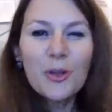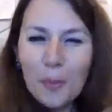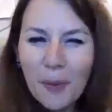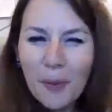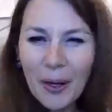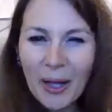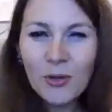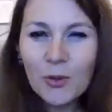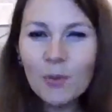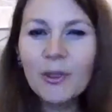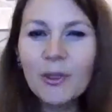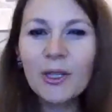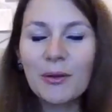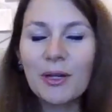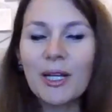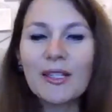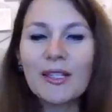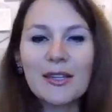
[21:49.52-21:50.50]
bound to be
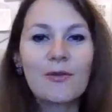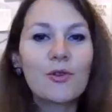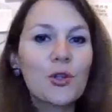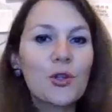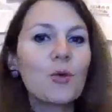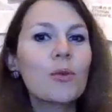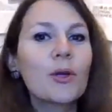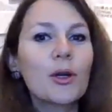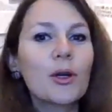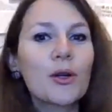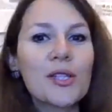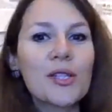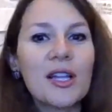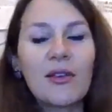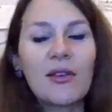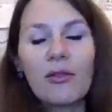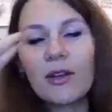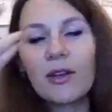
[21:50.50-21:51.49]
creative too,
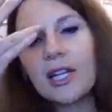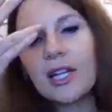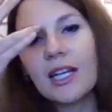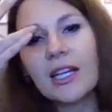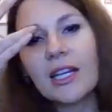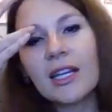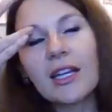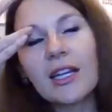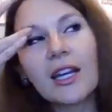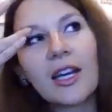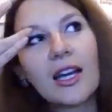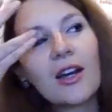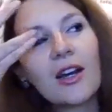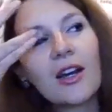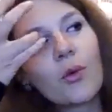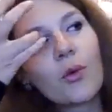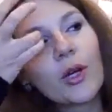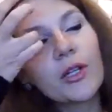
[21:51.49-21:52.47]
because I feel like
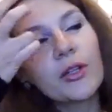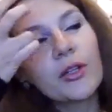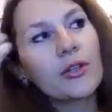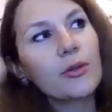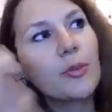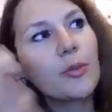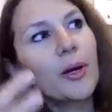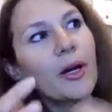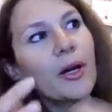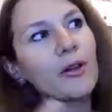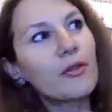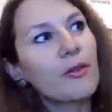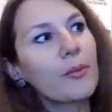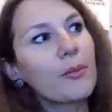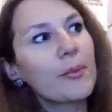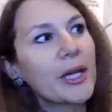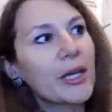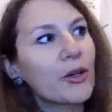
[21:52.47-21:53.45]
when you're part
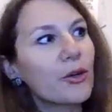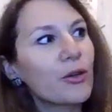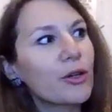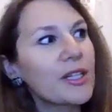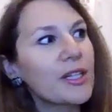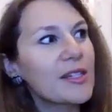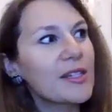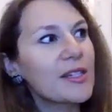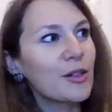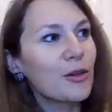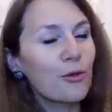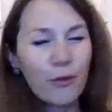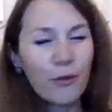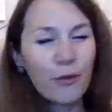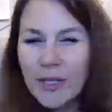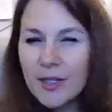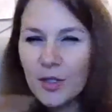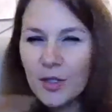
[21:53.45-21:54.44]
of a minority, you
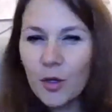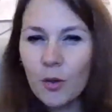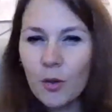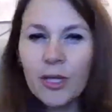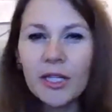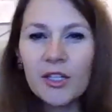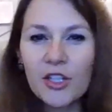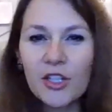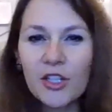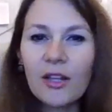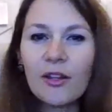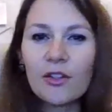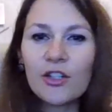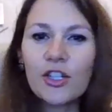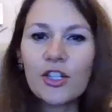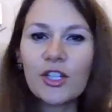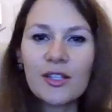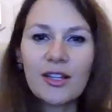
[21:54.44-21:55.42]
face so many
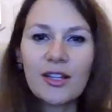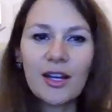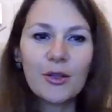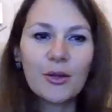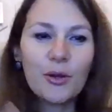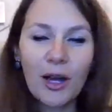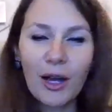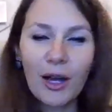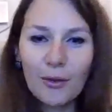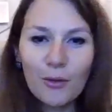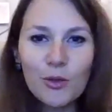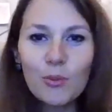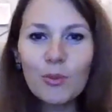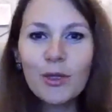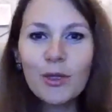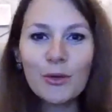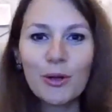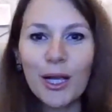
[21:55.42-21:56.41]
challenges that you have
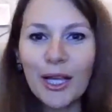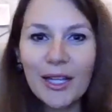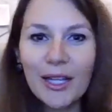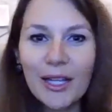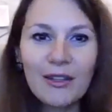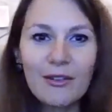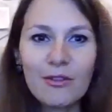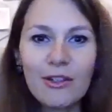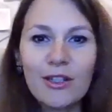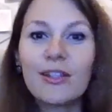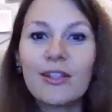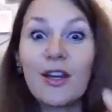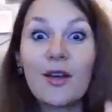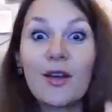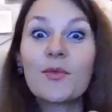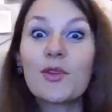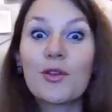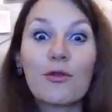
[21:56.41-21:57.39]
to be creative in
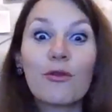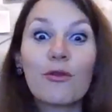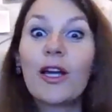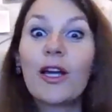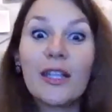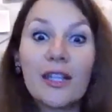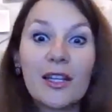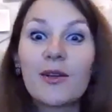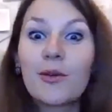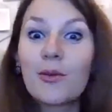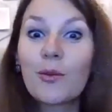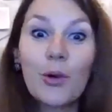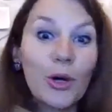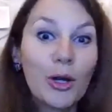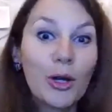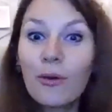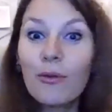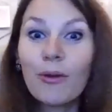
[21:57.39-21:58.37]
terms of finding
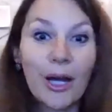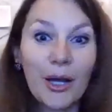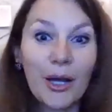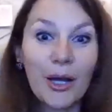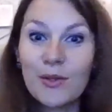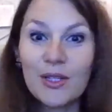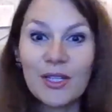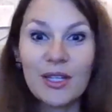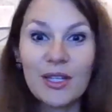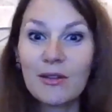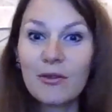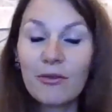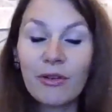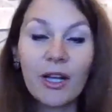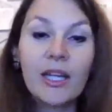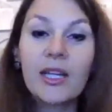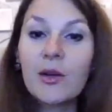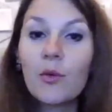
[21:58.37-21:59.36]
workarounds and
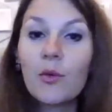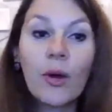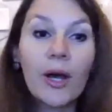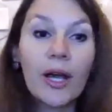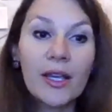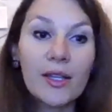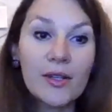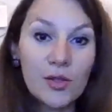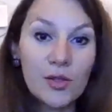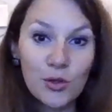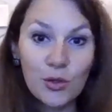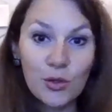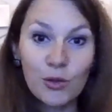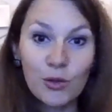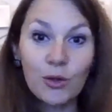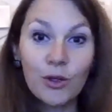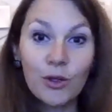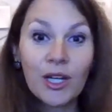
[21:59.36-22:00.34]
finding ways
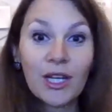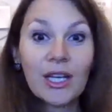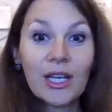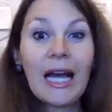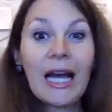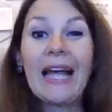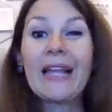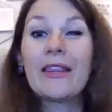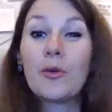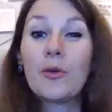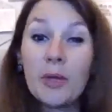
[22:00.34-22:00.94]
to, at